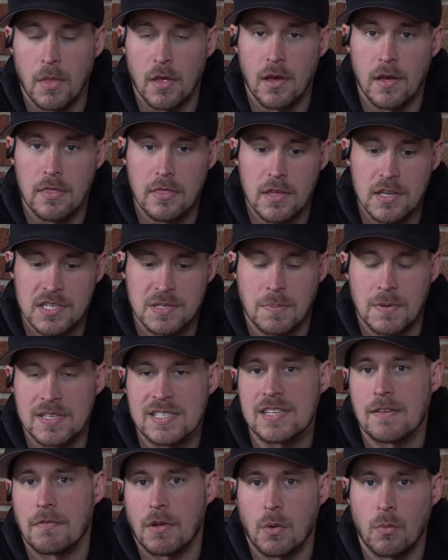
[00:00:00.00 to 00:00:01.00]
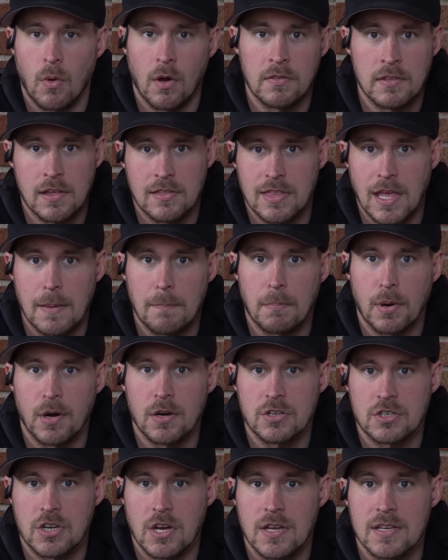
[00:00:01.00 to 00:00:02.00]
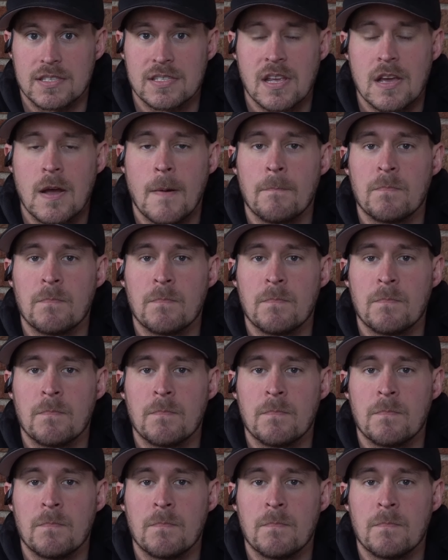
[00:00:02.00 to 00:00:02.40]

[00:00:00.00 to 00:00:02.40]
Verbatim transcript: the specific one that they purchase,